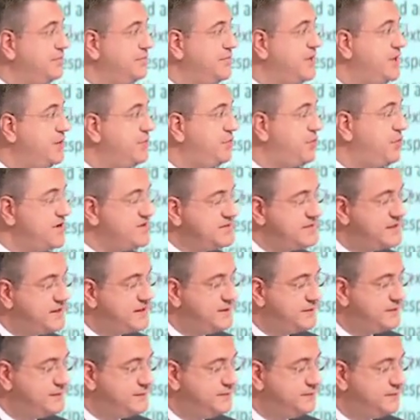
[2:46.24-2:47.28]
Dear
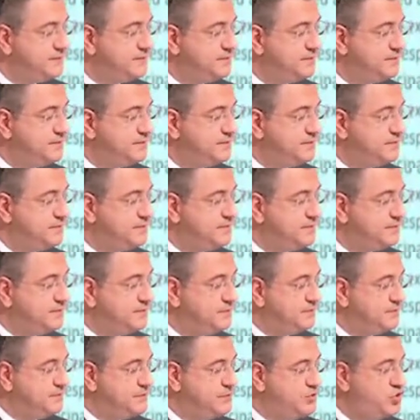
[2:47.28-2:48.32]
President,
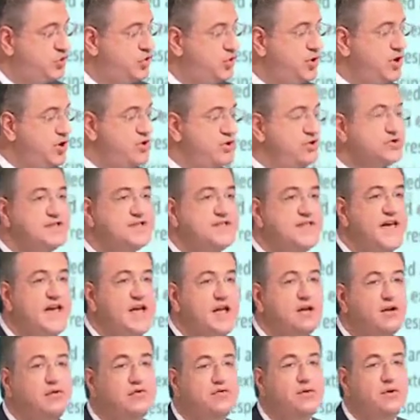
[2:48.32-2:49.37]
during your
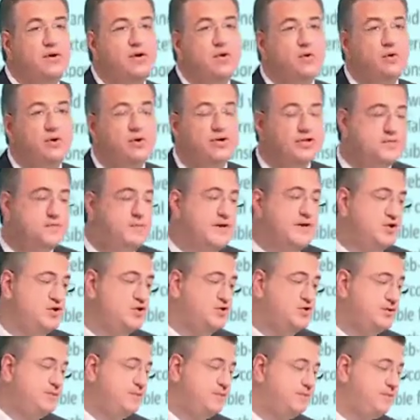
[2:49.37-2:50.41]
State of the Union
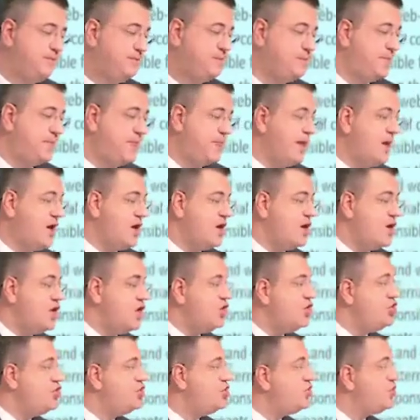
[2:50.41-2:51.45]
speech,
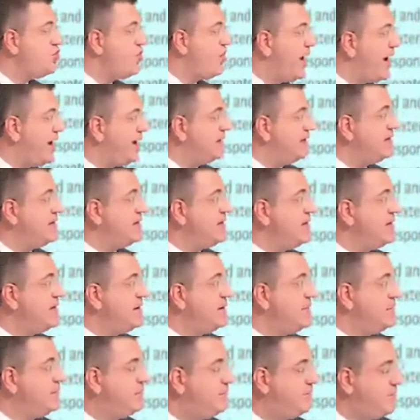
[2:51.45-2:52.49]
you
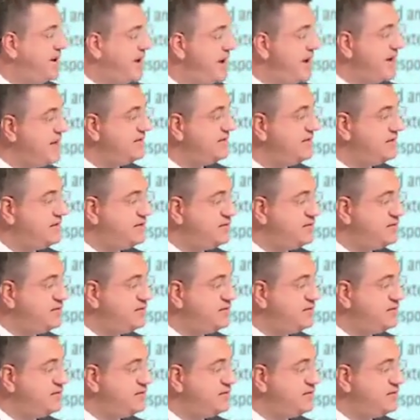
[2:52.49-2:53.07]
rightly paid